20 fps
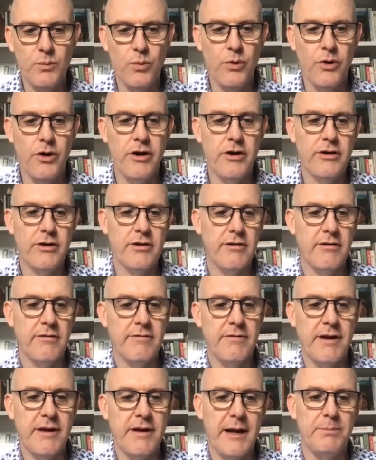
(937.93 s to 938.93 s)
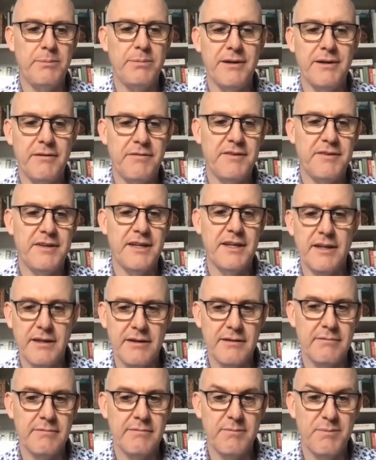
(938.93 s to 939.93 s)
work of
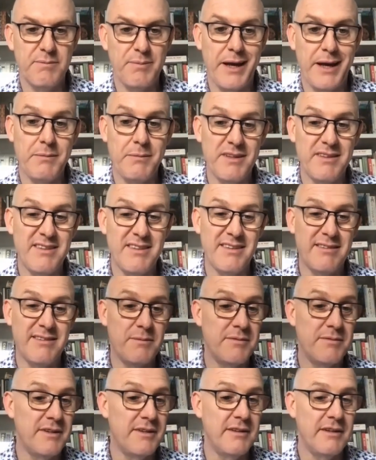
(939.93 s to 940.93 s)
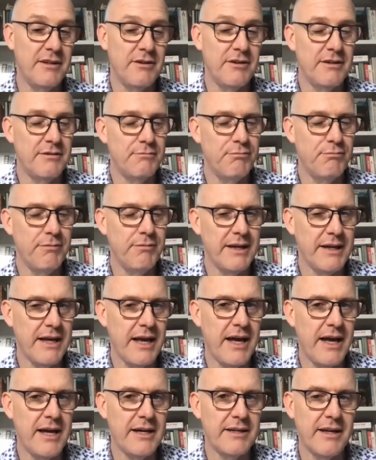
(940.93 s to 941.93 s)
uplifting payment systems, it's really
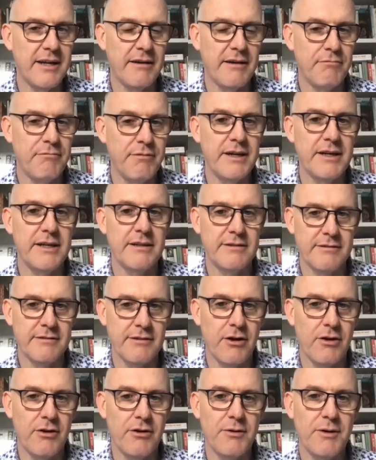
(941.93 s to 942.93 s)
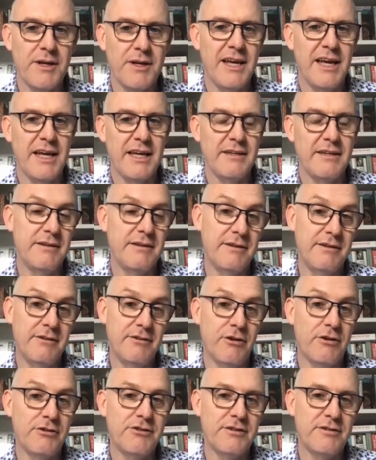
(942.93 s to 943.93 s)
hard and really slow, and
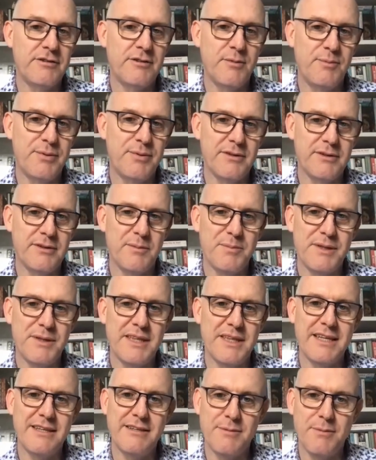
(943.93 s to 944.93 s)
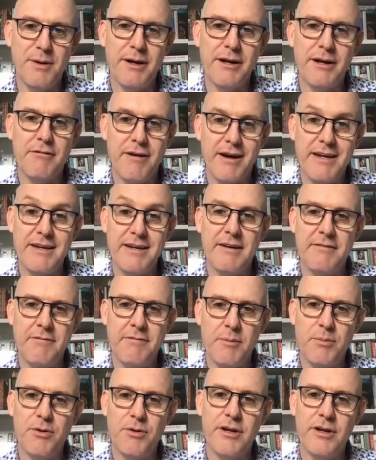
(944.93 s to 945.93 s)
not just to build it, but then to migrate
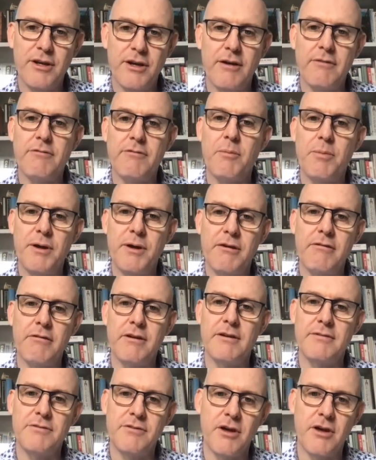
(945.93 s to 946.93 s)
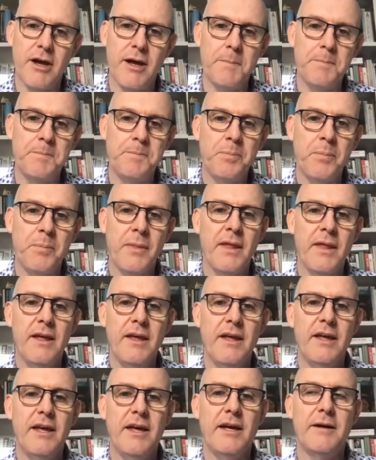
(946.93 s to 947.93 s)
everybody over a period of time.
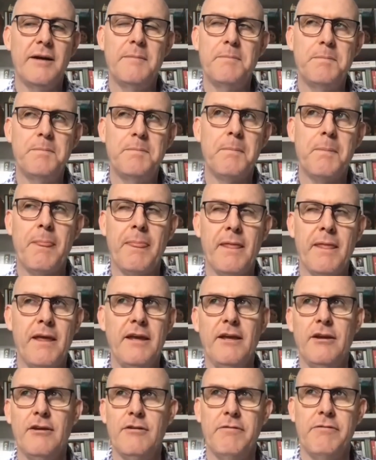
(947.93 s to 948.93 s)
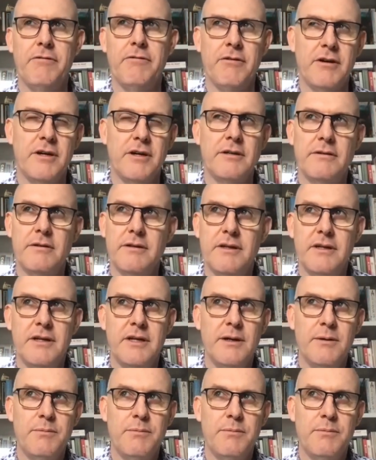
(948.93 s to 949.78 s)
For